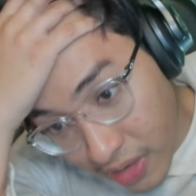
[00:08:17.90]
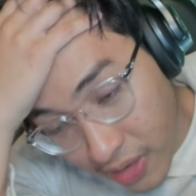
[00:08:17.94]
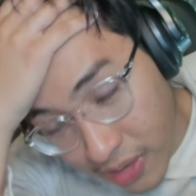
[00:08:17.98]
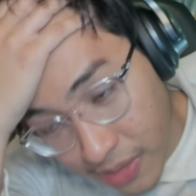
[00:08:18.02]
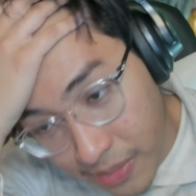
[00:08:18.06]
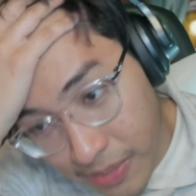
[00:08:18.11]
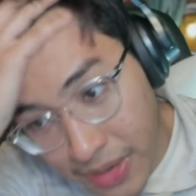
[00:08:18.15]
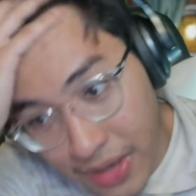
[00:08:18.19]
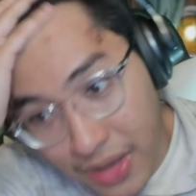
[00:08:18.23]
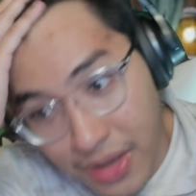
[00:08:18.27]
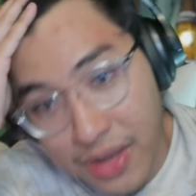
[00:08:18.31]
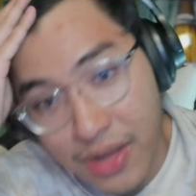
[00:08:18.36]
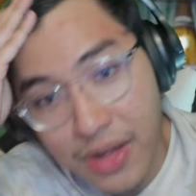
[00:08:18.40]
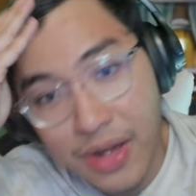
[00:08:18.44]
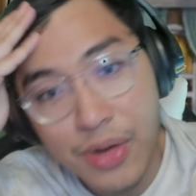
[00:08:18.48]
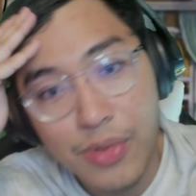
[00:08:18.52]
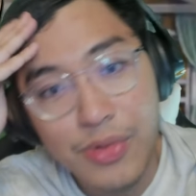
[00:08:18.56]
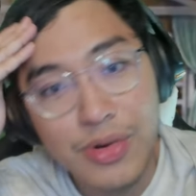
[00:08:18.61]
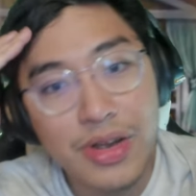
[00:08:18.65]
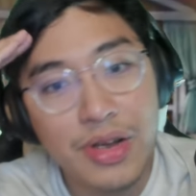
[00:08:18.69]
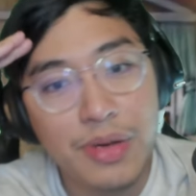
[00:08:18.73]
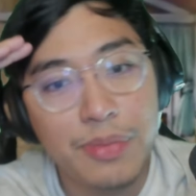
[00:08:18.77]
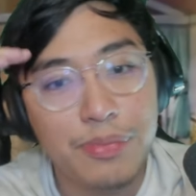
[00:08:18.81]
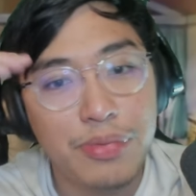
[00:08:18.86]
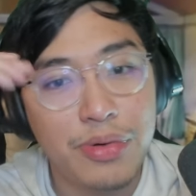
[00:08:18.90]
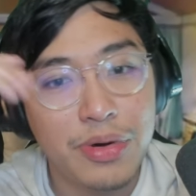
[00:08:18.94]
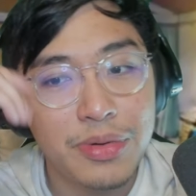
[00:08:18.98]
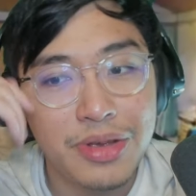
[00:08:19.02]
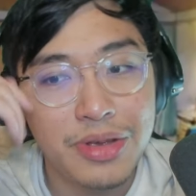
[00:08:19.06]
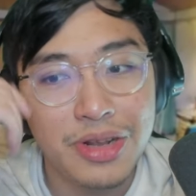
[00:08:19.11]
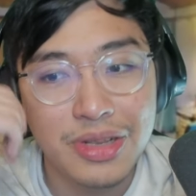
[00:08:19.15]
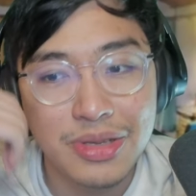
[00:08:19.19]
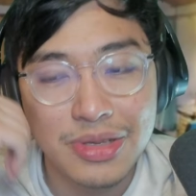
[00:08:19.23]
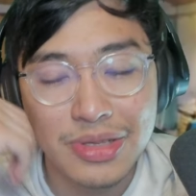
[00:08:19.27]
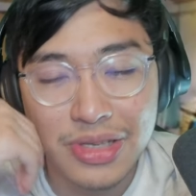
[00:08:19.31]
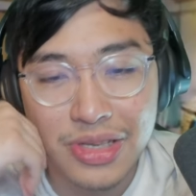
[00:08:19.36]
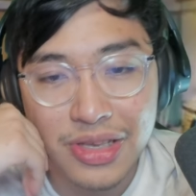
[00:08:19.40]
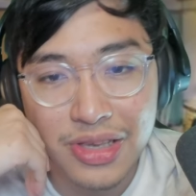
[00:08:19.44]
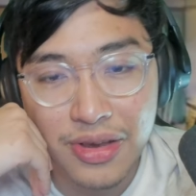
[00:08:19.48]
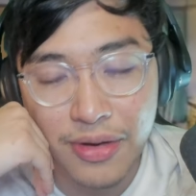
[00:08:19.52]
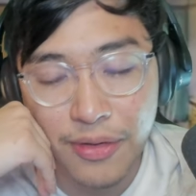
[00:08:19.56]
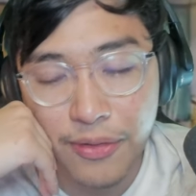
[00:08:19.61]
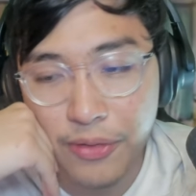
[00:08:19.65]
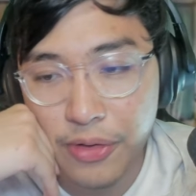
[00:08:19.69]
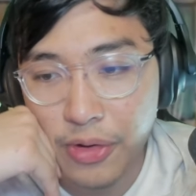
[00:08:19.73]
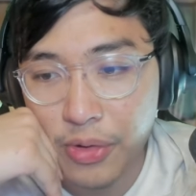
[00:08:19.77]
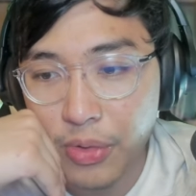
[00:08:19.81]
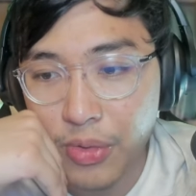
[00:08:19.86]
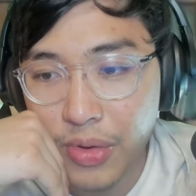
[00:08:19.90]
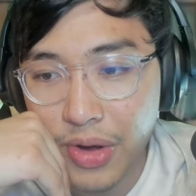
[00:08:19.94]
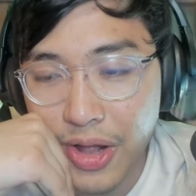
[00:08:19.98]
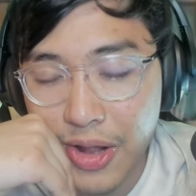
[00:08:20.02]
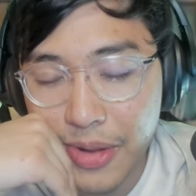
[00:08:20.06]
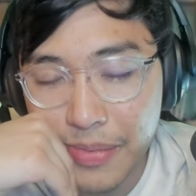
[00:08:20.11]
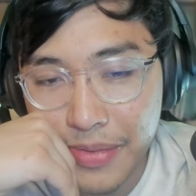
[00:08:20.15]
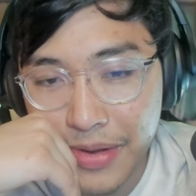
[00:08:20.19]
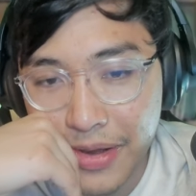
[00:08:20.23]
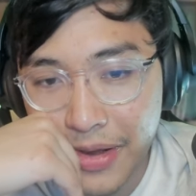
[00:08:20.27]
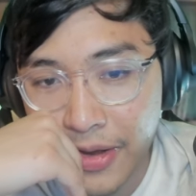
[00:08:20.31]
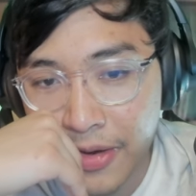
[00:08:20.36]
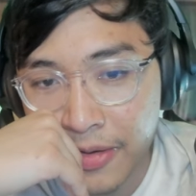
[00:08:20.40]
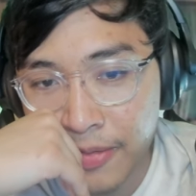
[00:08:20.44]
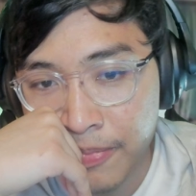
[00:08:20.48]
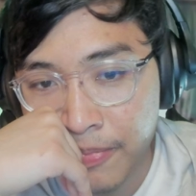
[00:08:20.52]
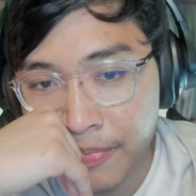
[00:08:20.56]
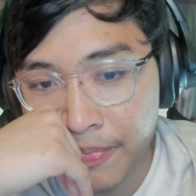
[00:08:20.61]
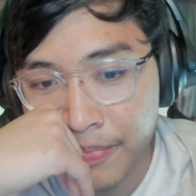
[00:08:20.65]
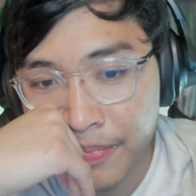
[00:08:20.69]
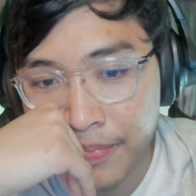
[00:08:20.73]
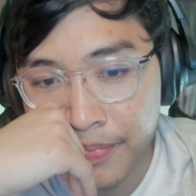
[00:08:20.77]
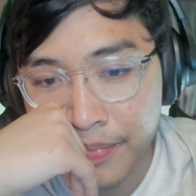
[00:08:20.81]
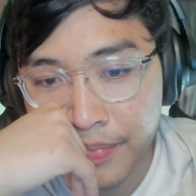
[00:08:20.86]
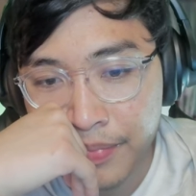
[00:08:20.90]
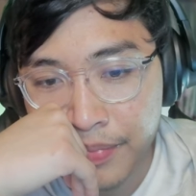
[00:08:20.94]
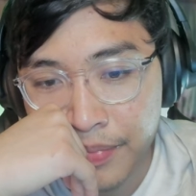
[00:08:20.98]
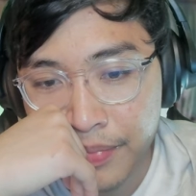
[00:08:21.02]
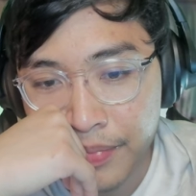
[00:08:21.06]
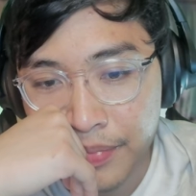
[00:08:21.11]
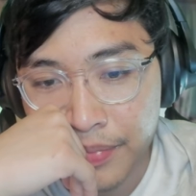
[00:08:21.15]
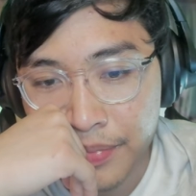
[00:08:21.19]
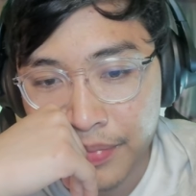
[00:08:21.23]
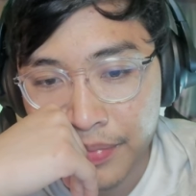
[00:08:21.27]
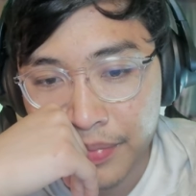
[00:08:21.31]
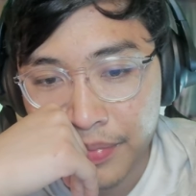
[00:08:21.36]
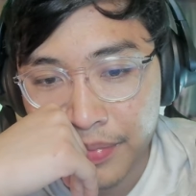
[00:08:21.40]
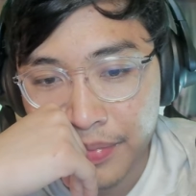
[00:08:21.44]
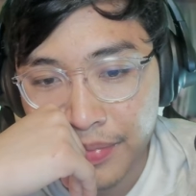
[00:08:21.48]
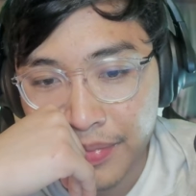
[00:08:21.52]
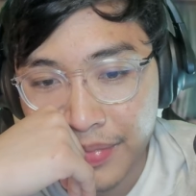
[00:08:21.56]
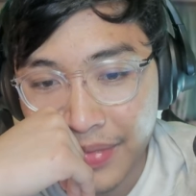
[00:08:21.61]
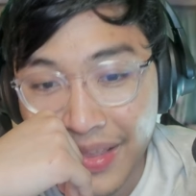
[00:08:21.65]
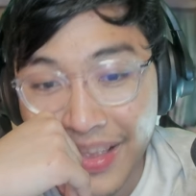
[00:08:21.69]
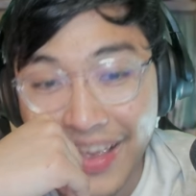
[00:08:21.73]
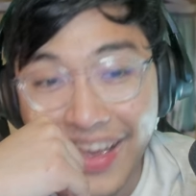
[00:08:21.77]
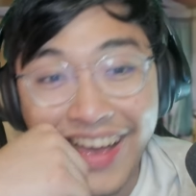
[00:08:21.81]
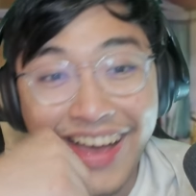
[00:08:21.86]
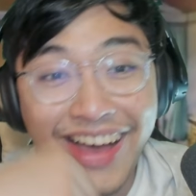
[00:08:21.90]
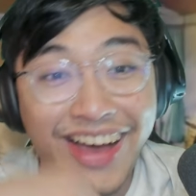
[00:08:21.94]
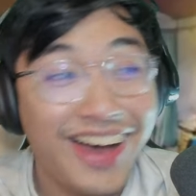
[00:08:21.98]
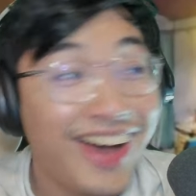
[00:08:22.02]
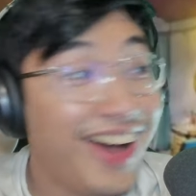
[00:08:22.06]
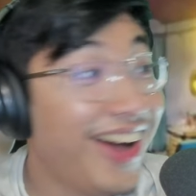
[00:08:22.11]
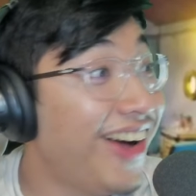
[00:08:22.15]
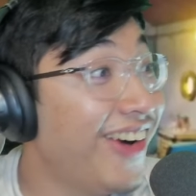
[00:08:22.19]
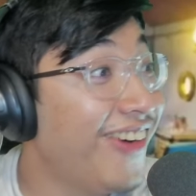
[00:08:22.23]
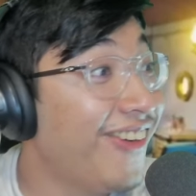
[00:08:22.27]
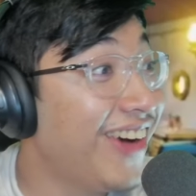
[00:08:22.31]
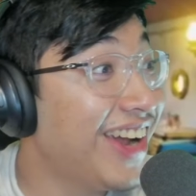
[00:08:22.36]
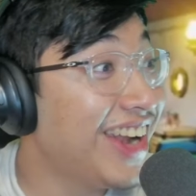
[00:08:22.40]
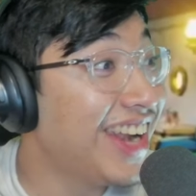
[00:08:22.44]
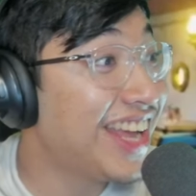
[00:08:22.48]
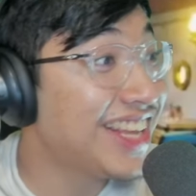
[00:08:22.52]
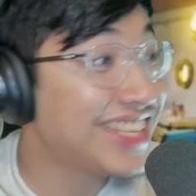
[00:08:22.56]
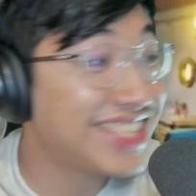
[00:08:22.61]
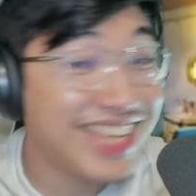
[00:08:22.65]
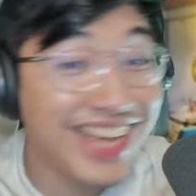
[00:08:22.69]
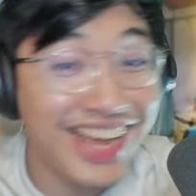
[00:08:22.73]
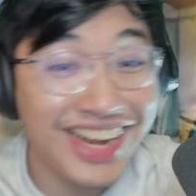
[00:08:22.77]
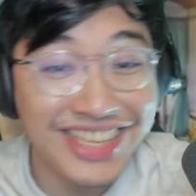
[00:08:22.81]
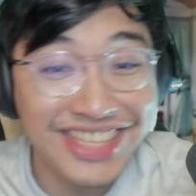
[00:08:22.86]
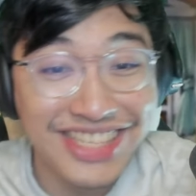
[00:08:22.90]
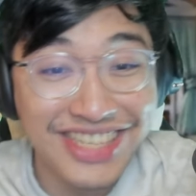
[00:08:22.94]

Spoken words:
Oh my god, we're not probably gonna see you for a while, man. Oh, well, let's go.